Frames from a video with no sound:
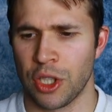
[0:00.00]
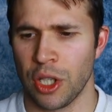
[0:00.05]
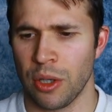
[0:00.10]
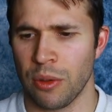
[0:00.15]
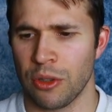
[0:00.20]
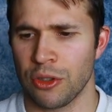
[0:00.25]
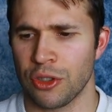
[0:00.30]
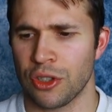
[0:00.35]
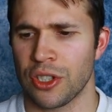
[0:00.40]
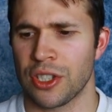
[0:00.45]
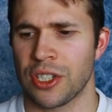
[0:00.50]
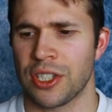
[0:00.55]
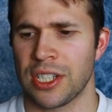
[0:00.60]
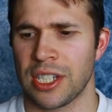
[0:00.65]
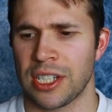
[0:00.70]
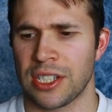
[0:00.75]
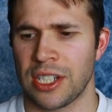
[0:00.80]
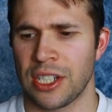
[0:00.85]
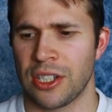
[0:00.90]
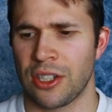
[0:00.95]
from two
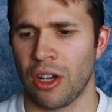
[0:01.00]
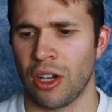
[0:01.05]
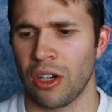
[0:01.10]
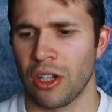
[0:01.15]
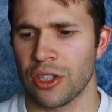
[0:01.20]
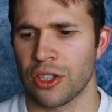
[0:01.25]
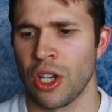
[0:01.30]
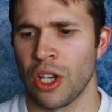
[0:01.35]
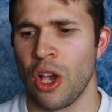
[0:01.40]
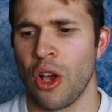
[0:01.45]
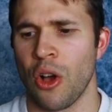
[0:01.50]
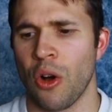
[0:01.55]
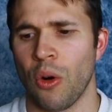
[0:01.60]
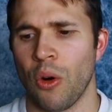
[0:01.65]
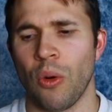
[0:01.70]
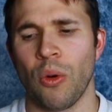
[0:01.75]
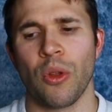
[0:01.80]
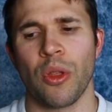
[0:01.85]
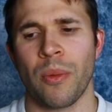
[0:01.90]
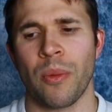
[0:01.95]
hundred sixty dollars
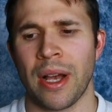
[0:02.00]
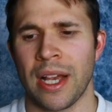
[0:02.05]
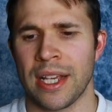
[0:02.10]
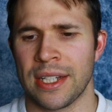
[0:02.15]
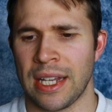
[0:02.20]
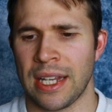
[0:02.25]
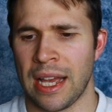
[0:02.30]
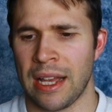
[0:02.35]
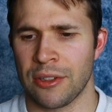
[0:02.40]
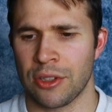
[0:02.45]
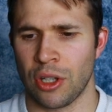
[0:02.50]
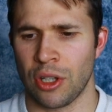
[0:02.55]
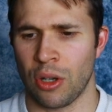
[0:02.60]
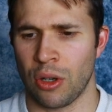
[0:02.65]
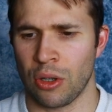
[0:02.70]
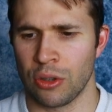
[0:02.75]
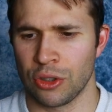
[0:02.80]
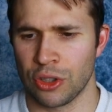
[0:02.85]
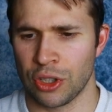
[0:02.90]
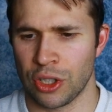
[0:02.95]
all the way
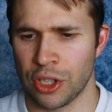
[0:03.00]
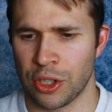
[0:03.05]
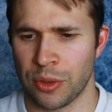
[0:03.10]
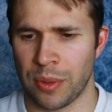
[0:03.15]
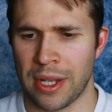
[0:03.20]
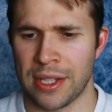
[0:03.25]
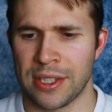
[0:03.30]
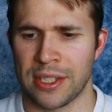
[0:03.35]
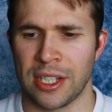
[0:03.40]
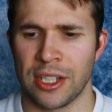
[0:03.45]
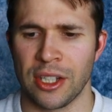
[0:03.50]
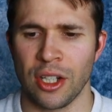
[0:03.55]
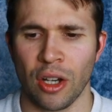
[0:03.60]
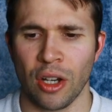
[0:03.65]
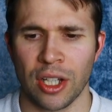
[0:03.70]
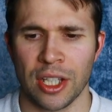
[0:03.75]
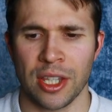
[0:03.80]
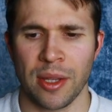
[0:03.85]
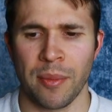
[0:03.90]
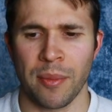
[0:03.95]
down to one hundred
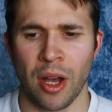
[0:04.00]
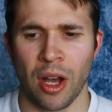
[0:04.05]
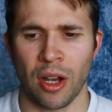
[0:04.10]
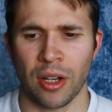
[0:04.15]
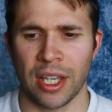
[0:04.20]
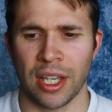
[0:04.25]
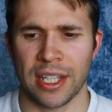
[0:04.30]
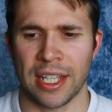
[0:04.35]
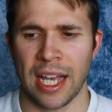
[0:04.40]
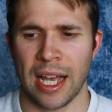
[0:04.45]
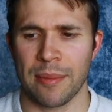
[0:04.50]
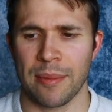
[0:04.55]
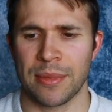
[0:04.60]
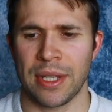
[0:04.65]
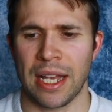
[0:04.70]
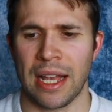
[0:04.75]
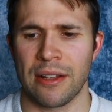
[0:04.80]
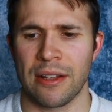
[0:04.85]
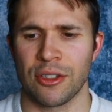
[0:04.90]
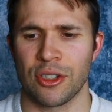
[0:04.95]
twenty dollars, knocking the market
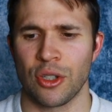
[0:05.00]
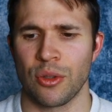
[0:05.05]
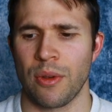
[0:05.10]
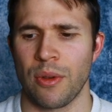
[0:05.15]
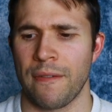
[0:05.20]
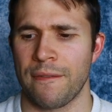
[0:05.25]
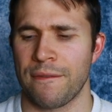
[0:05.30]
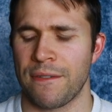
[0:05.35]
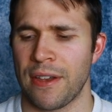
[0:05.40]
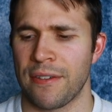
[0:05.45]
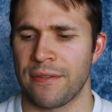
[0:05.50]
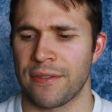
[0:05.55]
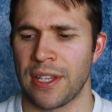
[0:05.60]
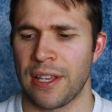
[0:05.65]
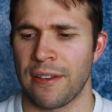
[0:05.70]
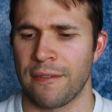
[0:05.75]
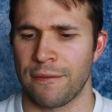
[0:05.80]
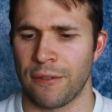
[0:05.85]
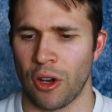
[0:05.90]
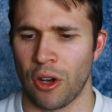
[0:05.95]
cap down to
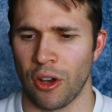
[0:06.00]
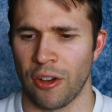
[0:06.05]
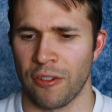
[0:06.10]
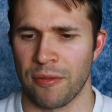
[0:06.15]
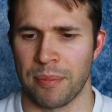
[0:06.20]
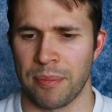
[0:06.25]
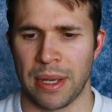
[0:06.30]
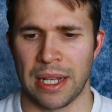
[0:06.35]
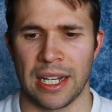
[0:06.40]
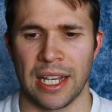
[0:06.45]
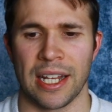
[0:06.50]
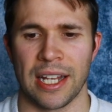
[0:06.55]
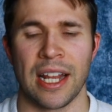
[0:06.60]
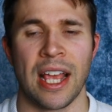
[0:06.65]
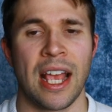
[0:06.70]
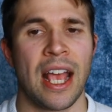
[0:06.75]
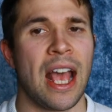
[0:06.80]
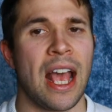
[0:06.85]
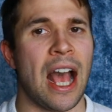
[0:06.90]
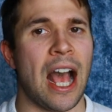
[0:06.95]
fifty-five
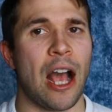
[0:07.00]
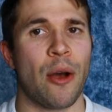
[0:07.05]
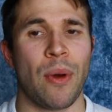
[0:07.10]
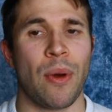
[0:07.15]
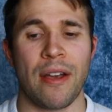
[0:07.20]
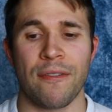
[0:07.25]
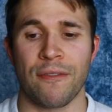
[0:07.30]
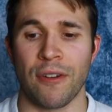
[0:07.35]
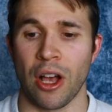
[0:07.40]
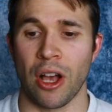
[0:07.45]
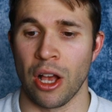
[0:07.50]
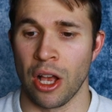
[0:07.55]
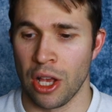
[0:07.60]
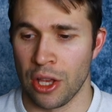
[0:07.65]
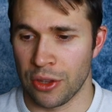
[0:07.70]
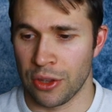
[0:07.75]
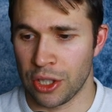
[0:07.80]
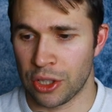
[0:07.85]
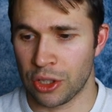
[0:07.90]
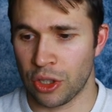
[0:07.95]
billion dollars.
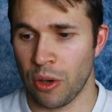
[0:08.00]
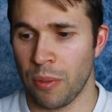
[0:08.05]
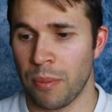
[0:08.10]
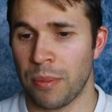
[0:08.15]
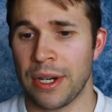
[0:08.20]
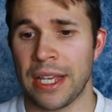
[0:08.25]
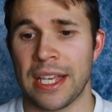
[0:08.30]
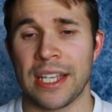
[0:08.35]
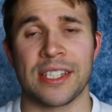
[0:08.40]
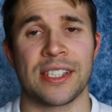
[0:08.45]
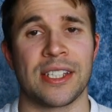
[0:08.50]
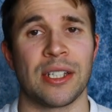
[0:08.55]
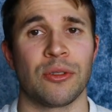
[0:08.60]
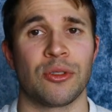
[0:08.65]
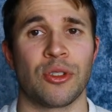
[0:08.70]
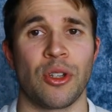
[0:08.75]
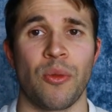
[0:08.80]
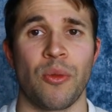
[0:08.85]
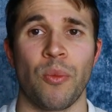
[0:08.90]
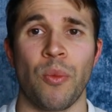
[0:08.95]
However, this company
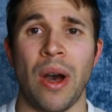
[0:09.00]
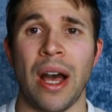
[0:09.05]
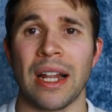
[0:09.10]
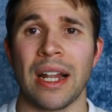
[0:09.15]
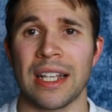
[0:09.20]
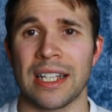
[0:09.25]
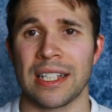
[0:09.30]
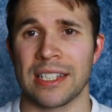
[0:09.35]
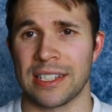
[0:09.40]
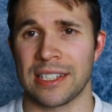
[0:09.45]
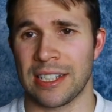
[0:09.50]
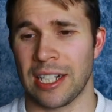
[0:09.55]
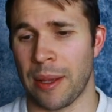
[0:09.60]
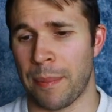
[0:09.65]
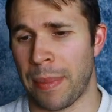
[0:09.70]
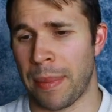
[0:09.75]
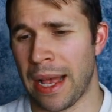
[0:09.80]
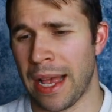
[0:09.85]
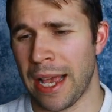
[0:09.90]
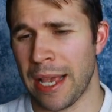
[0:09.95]
is still doing well.
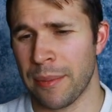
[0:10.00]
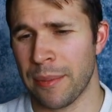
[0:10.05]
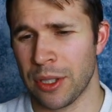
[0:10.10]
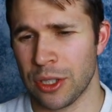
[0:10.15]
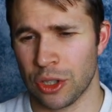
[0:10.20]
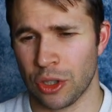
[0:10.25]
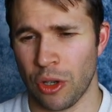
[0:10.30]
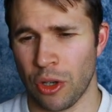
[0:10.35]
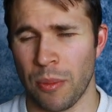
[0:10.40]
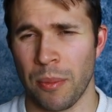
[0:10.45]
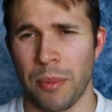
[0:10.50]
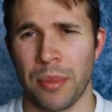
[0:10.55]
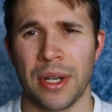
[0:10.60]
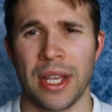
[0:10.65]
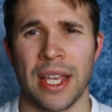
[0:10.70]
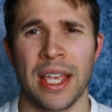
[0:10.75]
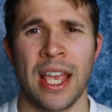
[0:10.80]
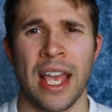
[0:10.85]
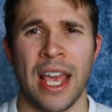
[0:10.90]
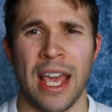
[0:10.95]
It's still a payments
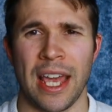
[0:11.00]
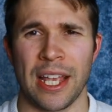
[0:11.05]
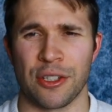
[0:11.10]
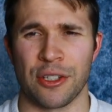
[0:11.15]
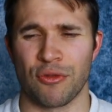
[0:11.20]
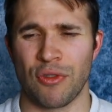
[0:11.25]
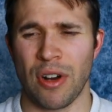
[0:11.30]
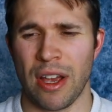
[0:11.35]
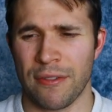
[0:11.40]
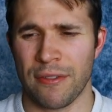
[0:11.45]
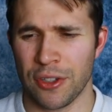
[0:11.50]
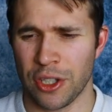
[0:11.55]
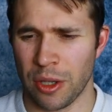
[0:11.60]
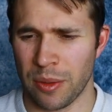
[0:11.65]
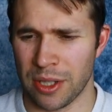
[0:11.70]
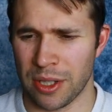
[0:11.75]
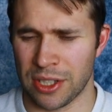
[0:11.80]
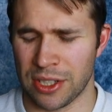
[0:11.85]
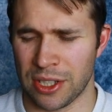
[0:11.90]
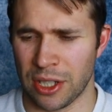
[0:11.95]
company. Its
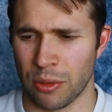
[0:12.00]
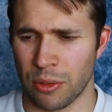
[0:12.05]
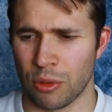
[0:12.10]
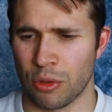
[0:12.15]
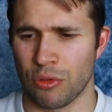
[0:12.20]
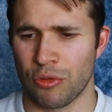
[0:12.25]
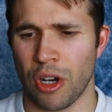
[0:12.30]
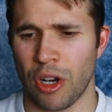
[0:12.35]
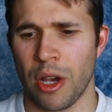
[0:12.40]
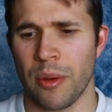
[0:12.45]
revenue is still